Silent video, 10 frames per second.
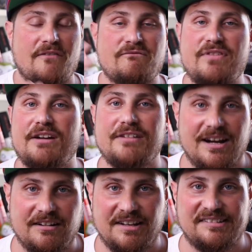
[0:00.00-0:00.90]
very
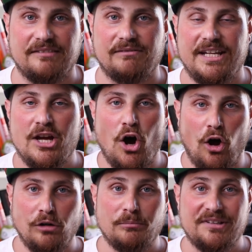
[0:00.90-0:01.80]
aggressively,
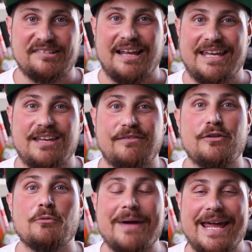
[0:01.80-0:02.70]
almost like if
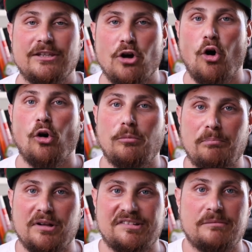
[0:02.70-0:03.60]
you made all
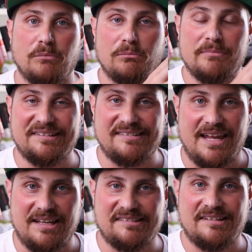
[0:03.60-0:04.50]
possible
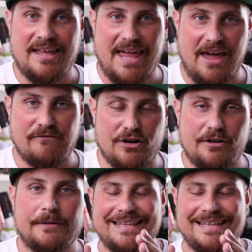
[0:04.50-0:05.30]
mistakes ever.